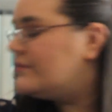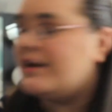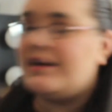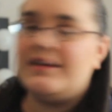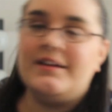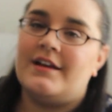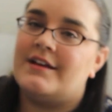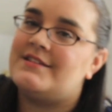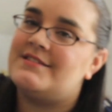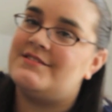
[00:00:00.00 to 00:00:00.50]

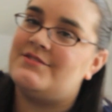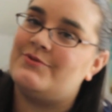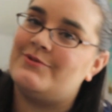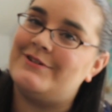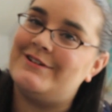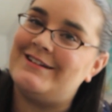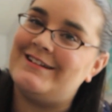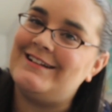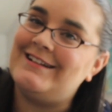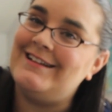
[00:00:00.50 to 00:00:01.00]
right next
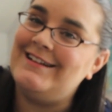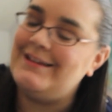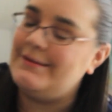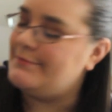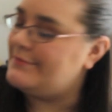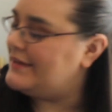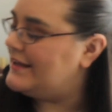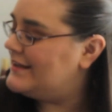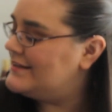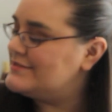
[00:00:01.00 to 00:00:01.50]
door to
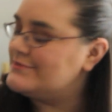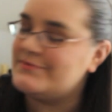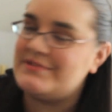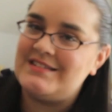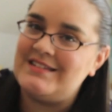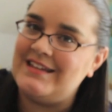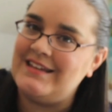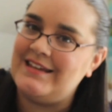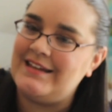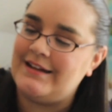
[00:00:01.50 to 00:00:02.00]
Glendon Place
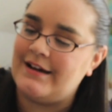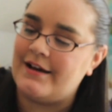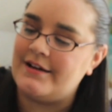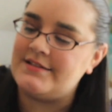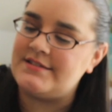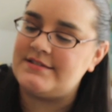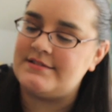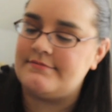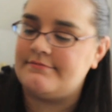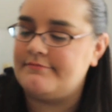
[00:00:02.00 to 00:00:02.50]
is Dinky
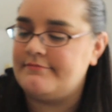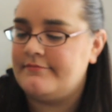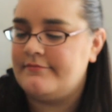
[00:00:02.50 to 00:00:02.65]
Dyes.